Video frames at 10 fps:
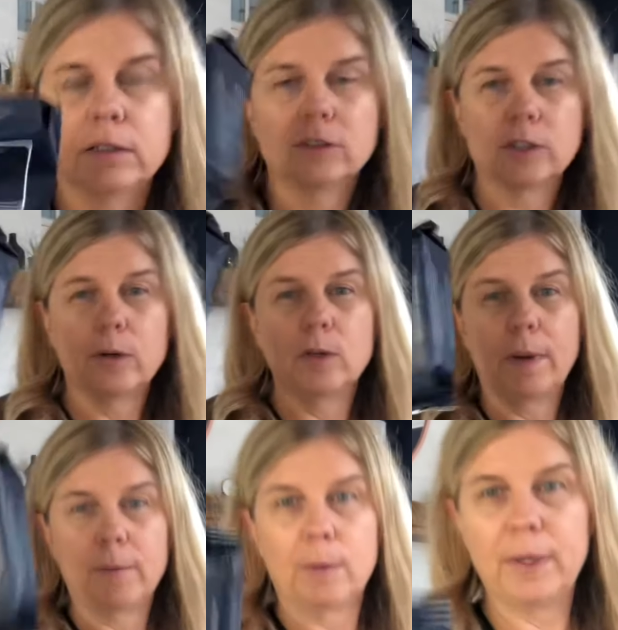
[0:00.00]
So you
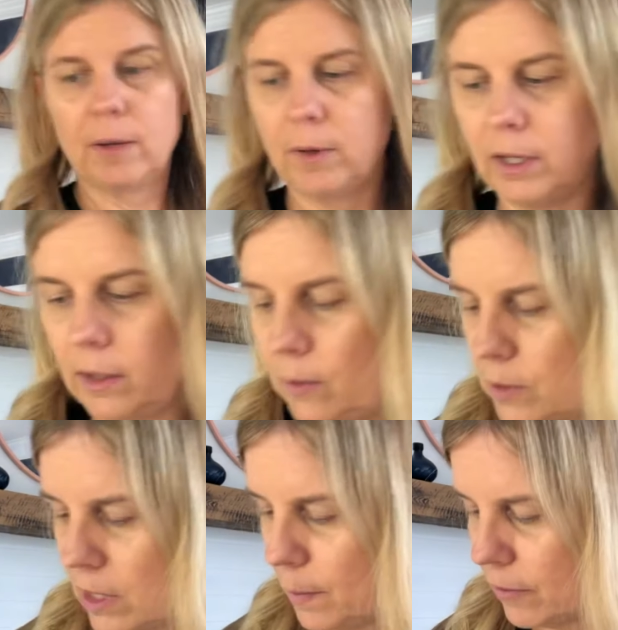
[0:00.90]
might want to pick one of
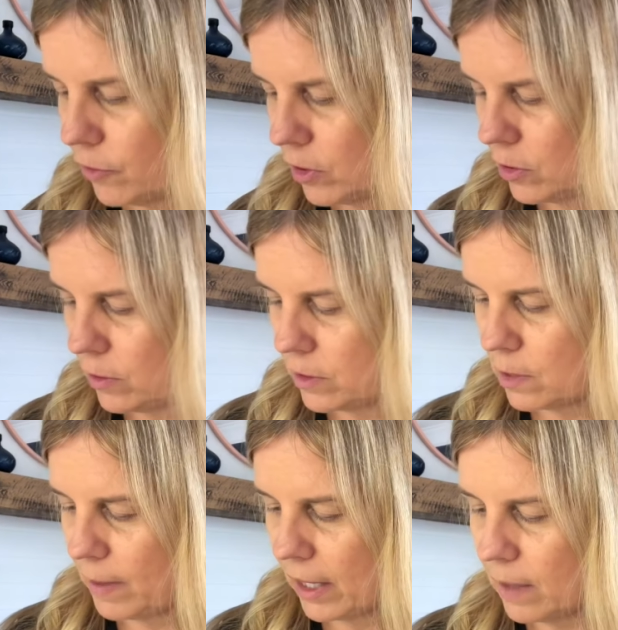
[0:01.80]
those up if you're doing
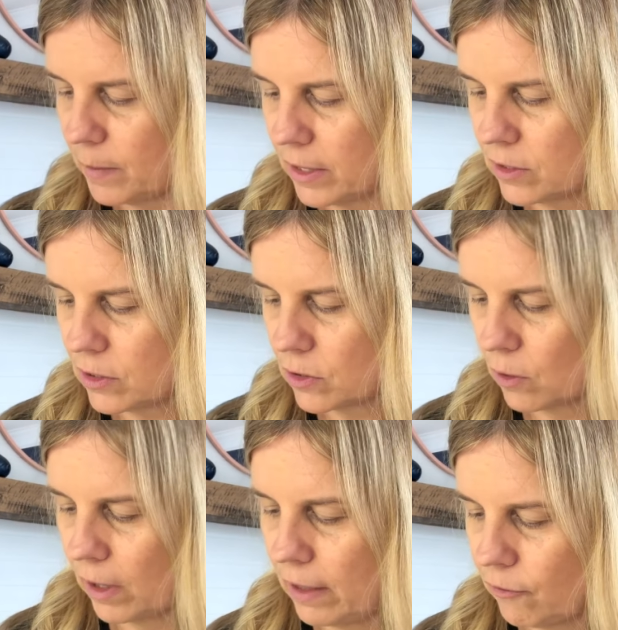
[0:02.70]
some makeup. And this is
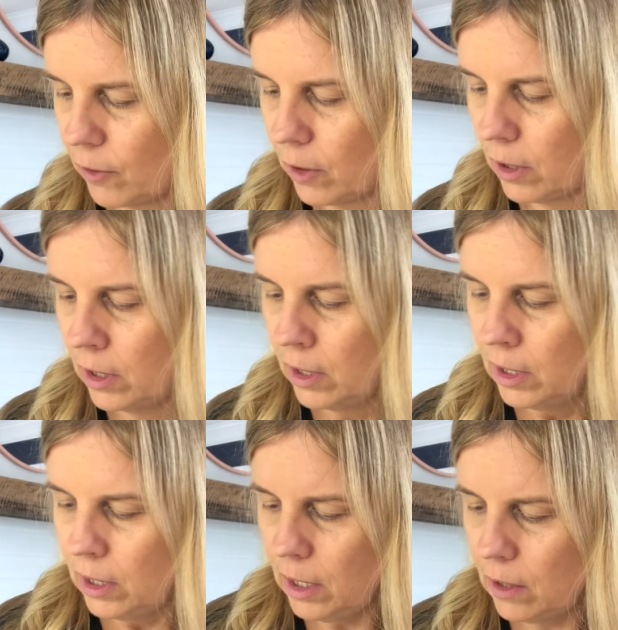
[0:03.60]
great for,
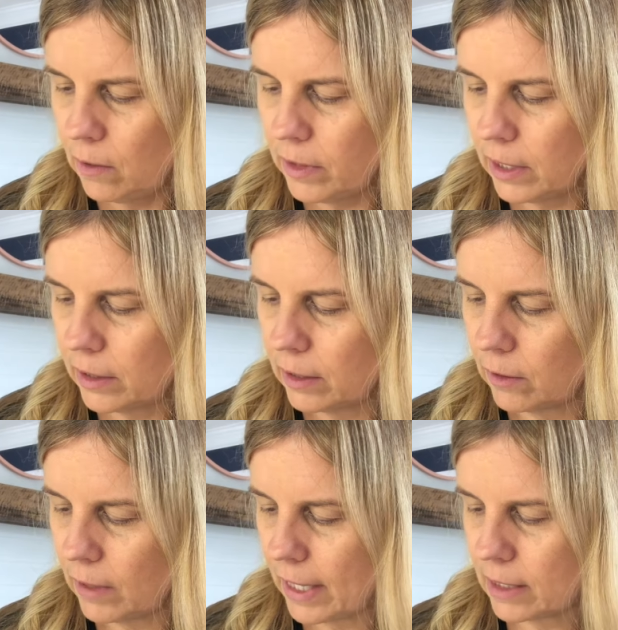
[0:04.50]
the
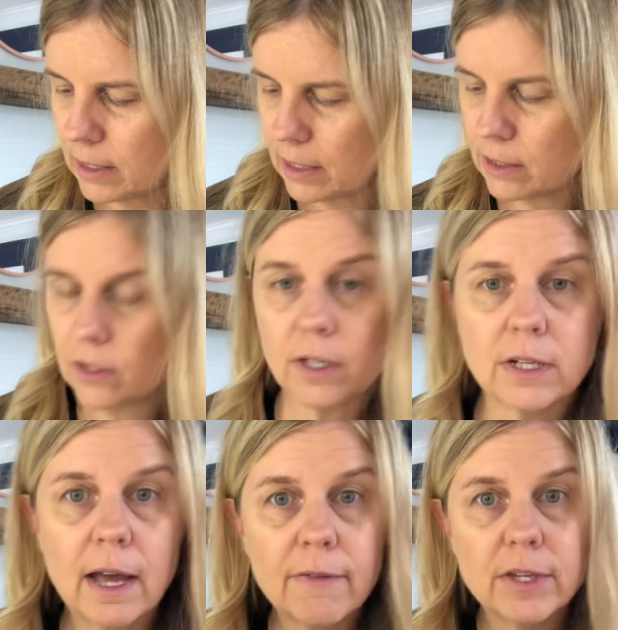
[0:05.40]
little excess. It's good
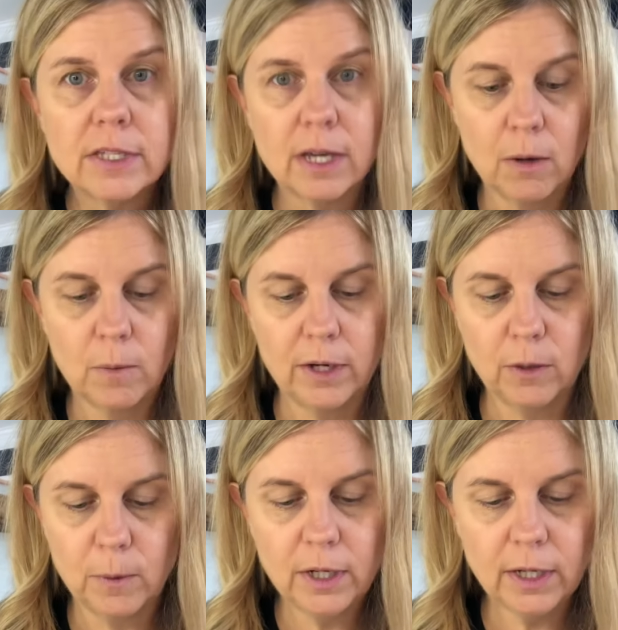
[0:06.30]
to have these out while
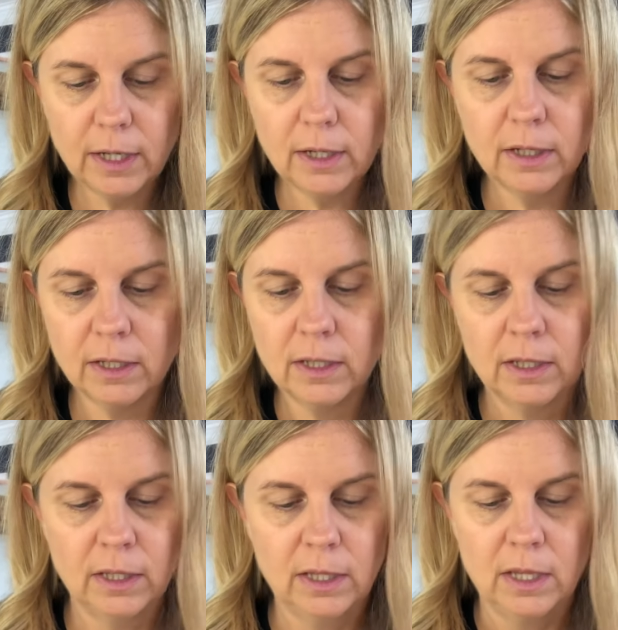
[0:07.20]
you're working.
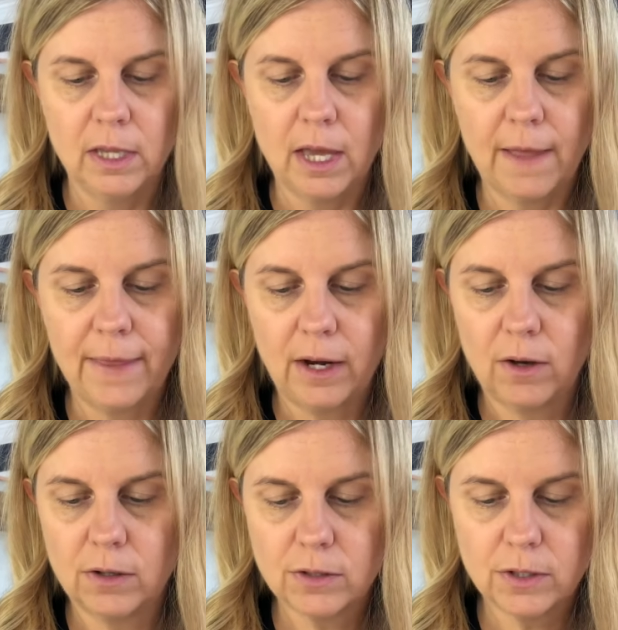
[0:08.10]
And then
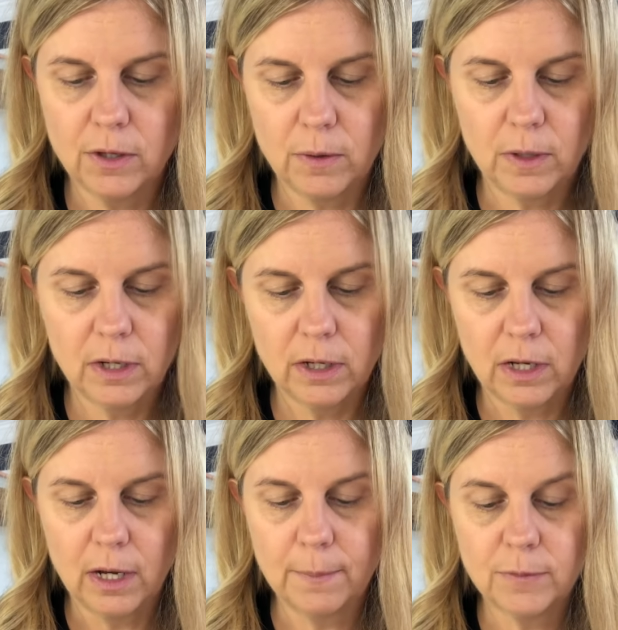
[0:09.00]
also
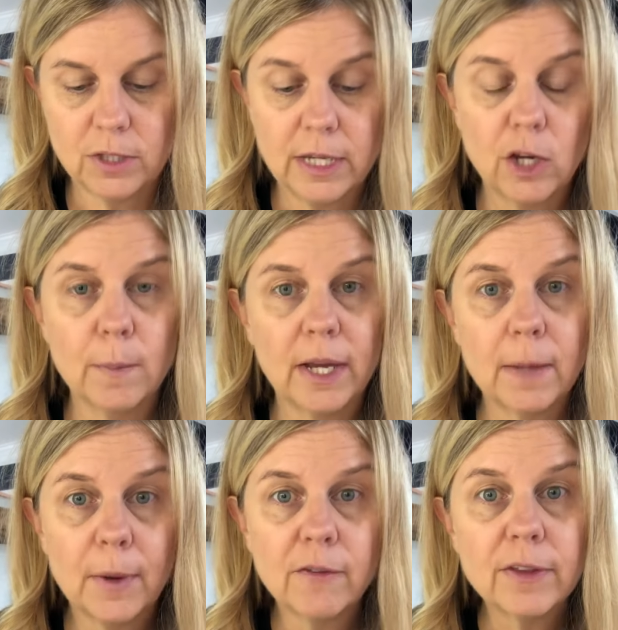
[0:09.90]
to take your
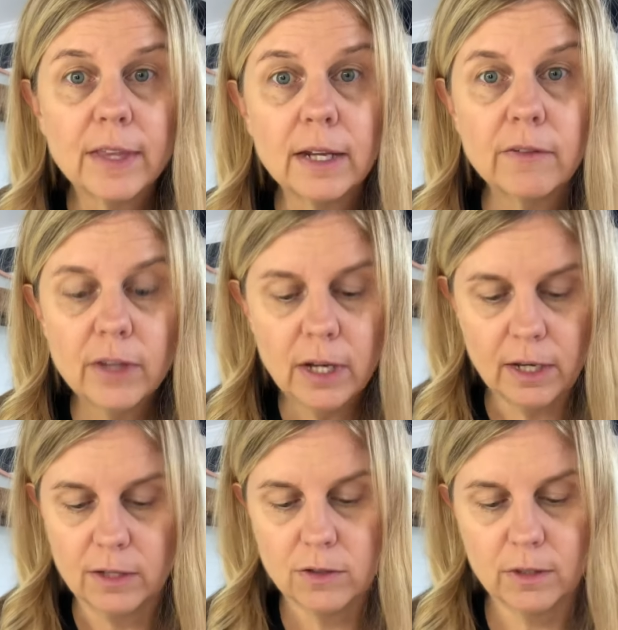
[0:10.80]
makeup off at the end of the
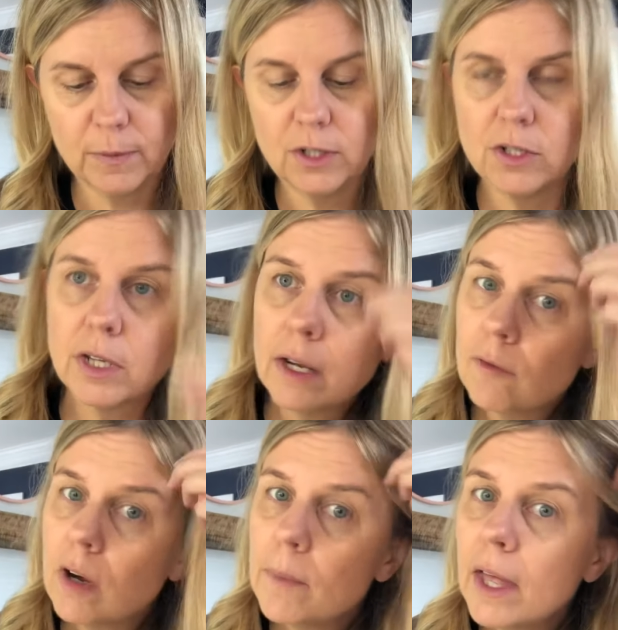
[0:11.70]
day. So I'm gonna just kind of
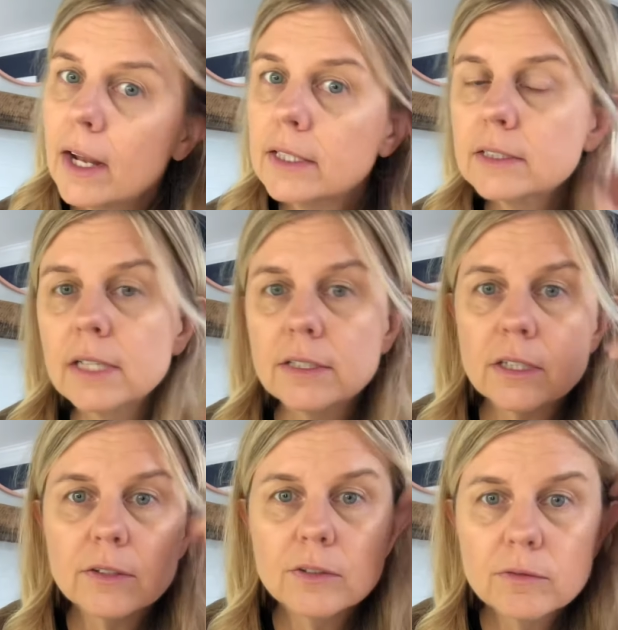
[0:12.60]
rub that excess.
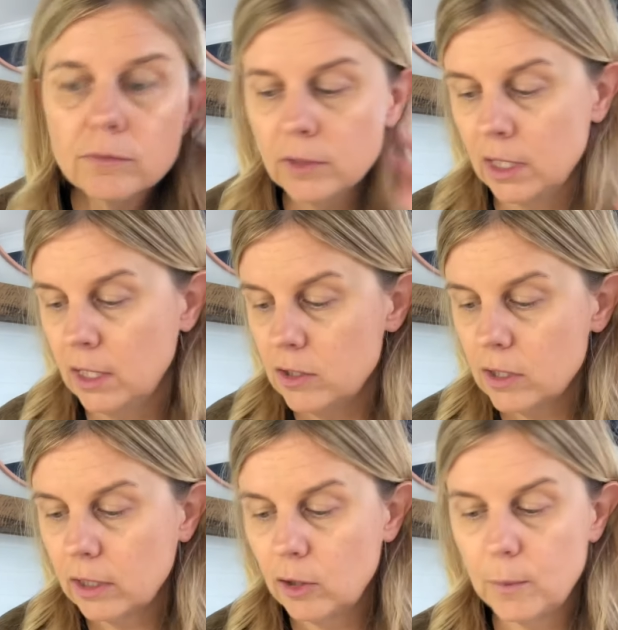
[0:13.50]
I
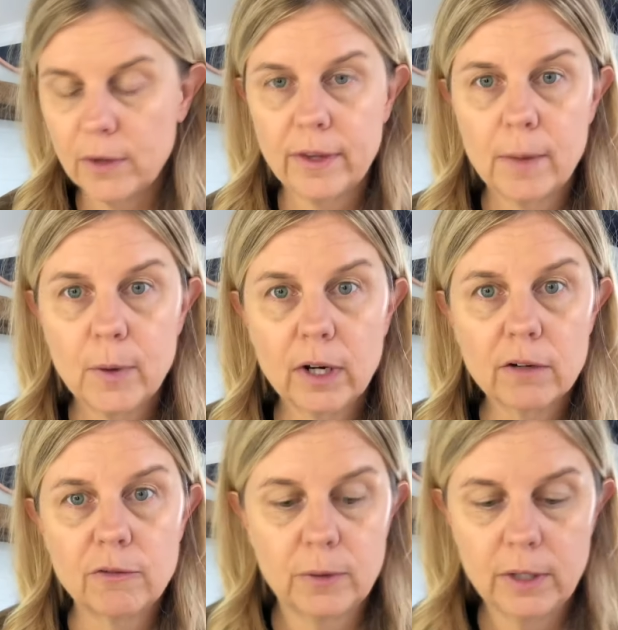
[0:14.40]
took a little more than I
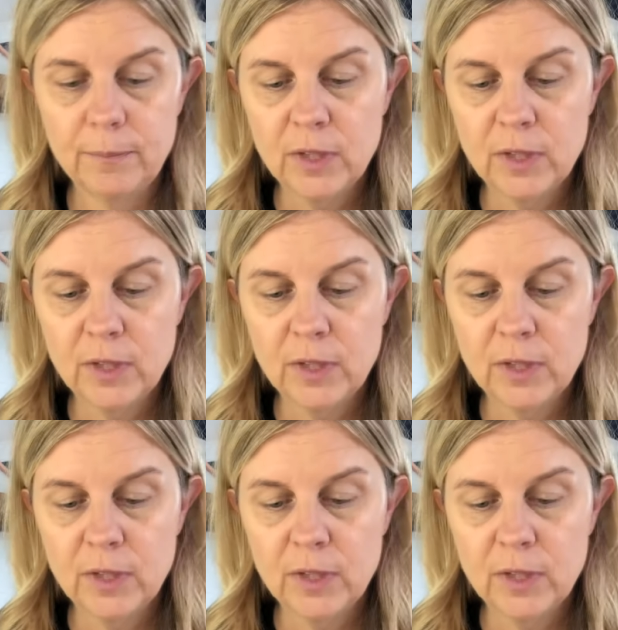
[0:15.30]
bargained for.